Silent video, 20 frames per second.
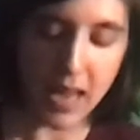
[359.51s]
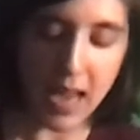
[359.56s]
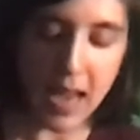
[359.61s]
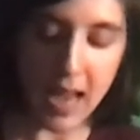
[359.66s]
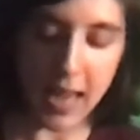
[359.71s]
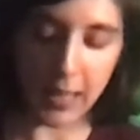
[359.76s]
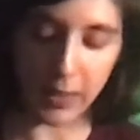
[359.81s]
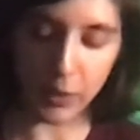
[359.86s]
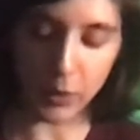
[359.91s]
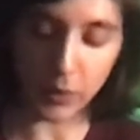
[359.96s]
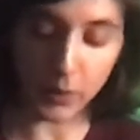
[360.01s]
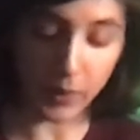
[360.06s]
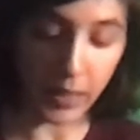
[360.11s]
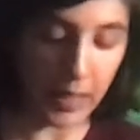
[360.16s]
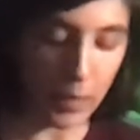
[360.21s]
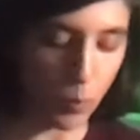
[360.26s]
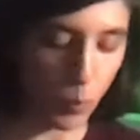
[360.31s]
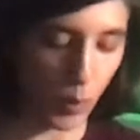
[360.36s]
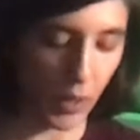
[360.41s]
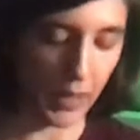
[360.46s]

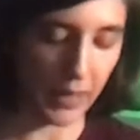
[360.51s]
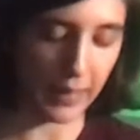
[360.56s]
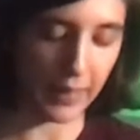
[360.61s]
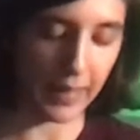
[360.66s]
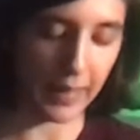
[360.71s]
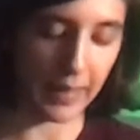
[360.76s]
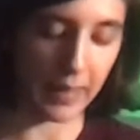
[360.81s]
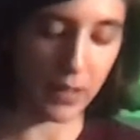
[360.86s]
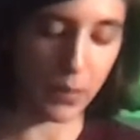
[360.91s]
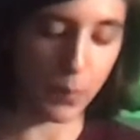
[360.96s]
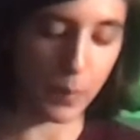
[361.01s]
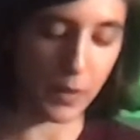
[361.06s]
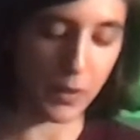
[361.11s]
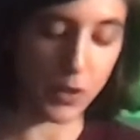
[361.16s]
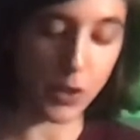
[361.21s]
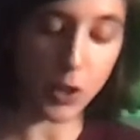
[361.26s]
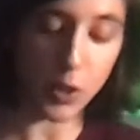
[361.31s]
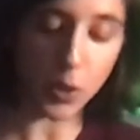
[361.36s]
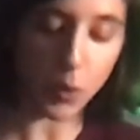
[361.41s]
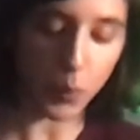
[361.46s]
including work that has been
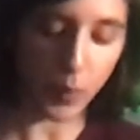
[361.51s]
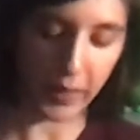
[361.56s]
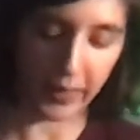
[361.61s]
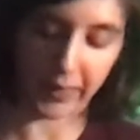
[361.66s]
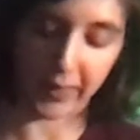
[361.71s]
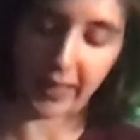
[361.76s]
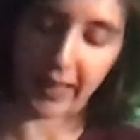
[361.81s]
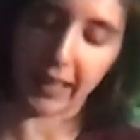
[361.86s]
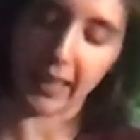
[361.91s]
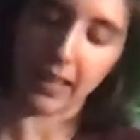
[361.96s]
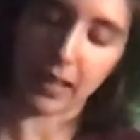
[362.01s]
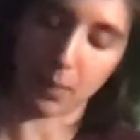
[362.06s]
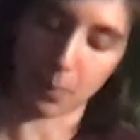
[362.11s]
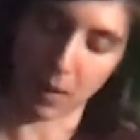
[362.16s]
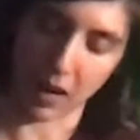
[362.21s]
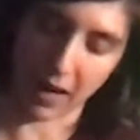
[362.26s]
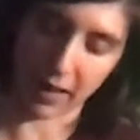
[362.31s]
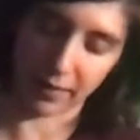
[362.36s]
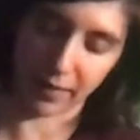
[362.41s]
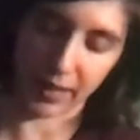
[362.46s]
too quickly, in
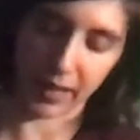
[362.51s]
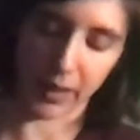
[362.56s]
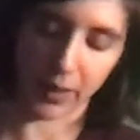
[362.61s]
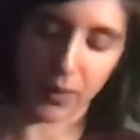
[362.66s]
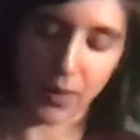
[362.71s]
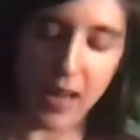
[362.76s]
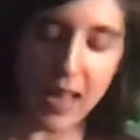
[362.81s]
my view,